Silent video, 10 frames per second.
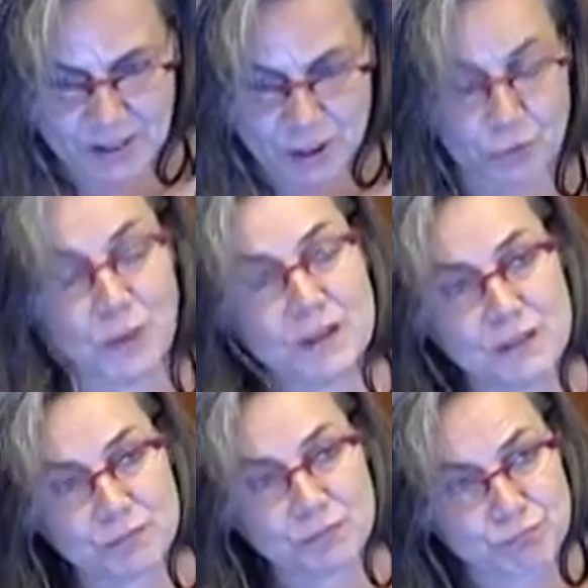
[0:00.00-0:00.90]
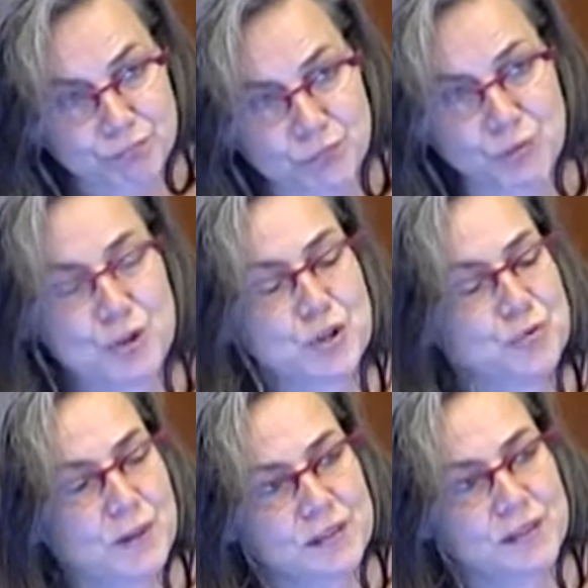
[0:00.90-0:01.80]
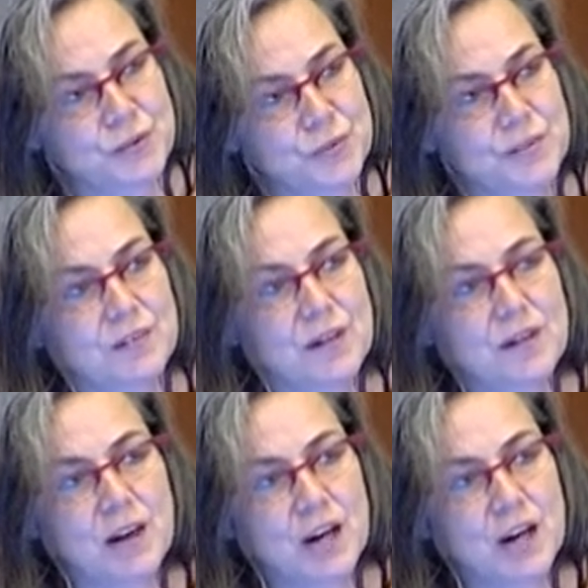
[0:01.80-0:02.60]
The, well, mm, the most well-known uh,